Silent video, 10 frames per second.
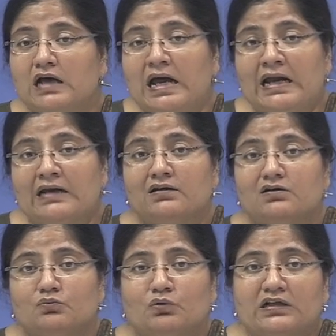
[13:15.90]
and
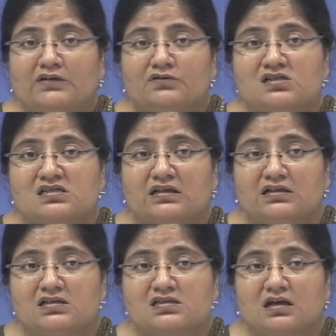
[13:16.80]
whatever
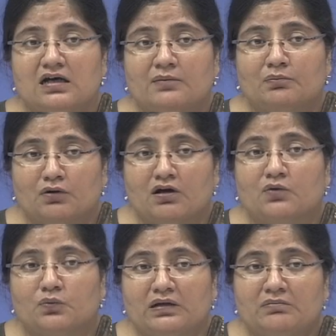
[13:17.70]
skills I brought
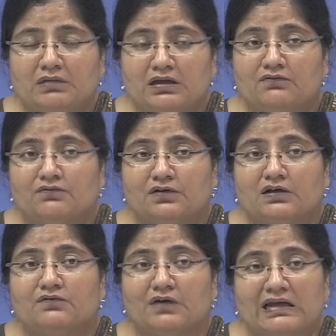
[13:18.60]
with me were
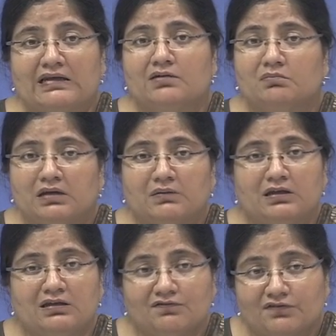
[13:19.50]
valid
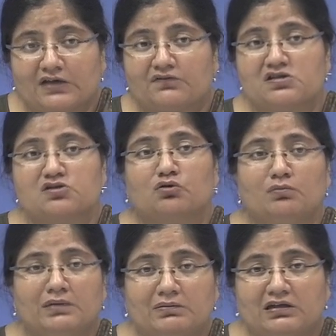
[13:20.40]
maybe 5 years ago,
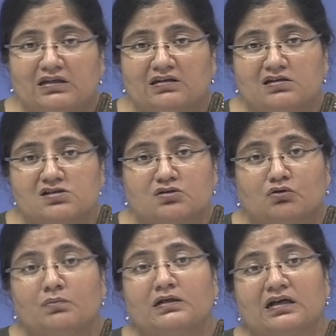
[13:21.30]
maybe 10 years
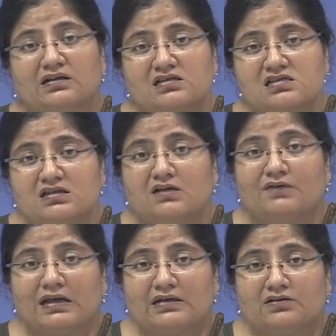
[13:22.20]
ago, but are they still
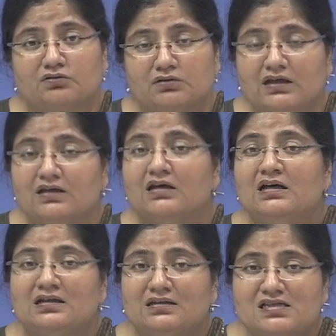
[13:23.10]
valid today?
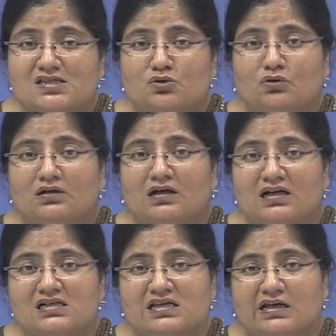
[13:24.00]
These
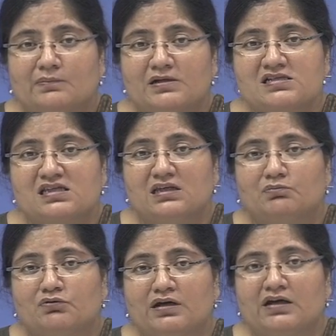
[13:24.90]
scorecards help us
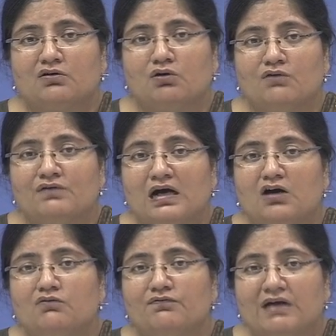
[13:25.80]
keep track of
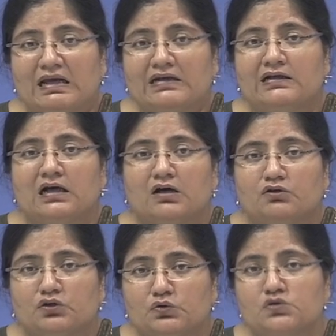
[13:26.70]
how valid, how
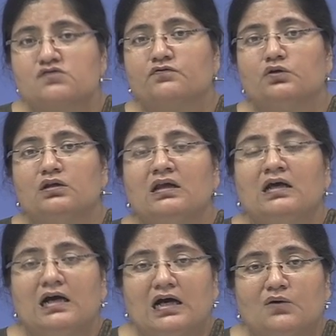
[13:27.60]
useful
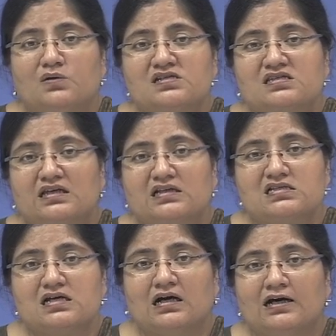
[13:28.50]
our skills
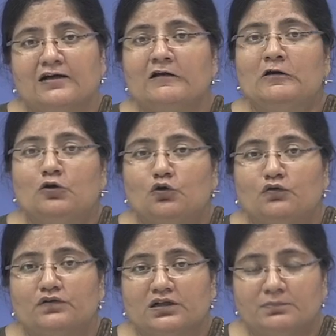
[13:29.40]
are
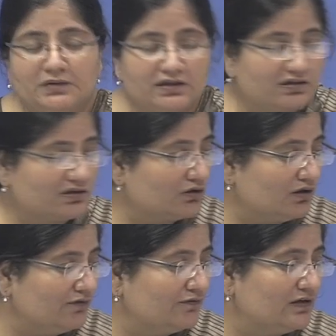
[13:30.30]
over a period
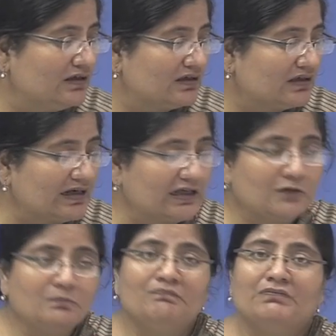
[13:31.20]
of
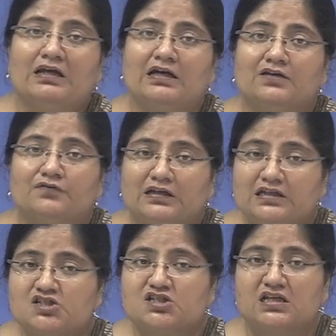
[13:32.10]
time. And if
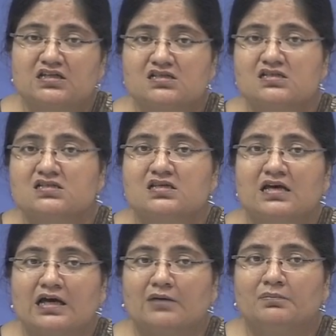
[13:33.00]
any changes
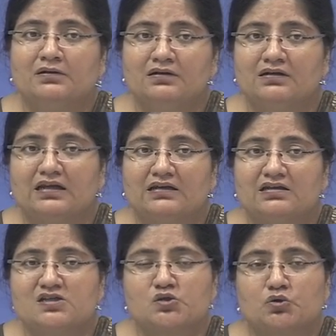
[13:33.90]
happen, then
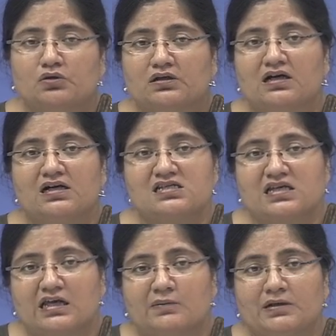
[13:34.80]
these scorecards
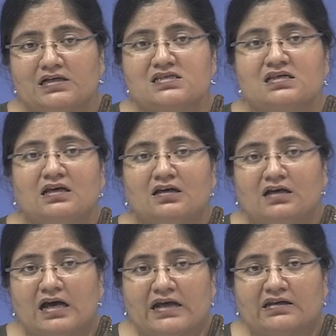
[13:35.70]
help us
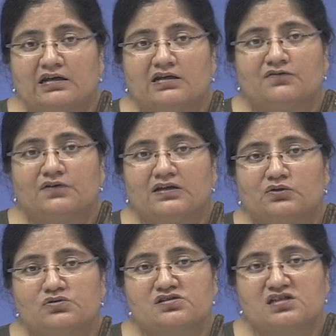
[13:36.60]
identify
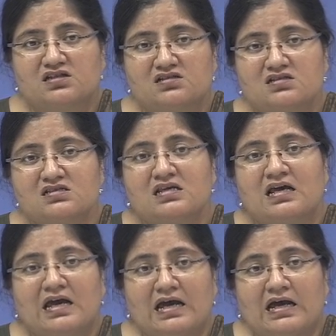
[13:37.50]
those changes
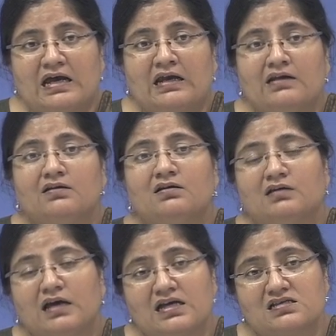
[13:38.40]
and
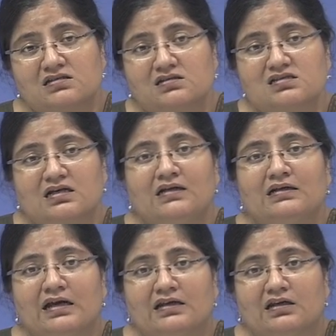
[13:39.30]
as a result
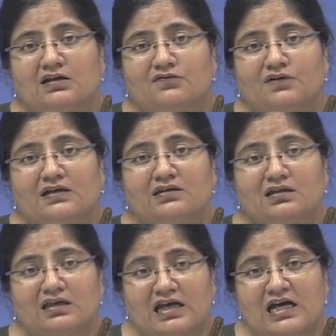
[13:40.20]
identify the
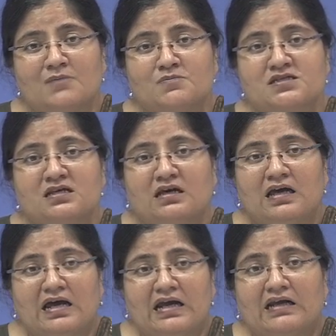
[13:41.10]
gaps
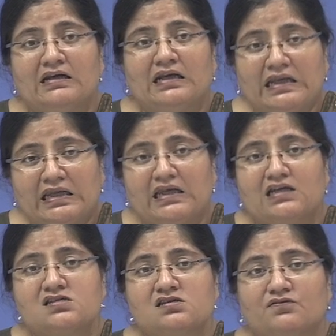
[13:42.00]
and
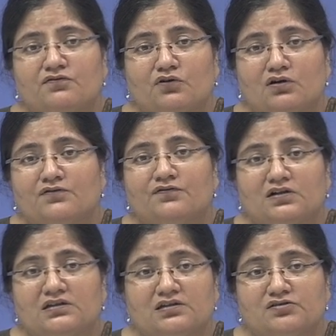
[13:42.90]
needs for
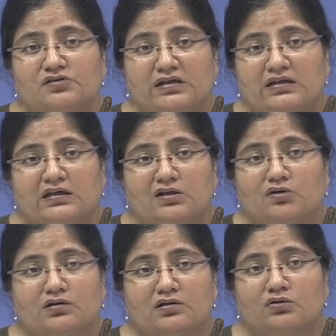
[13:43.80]
further training in
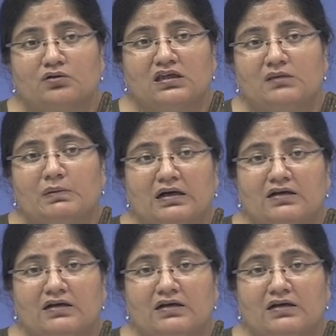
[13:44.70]
order to keep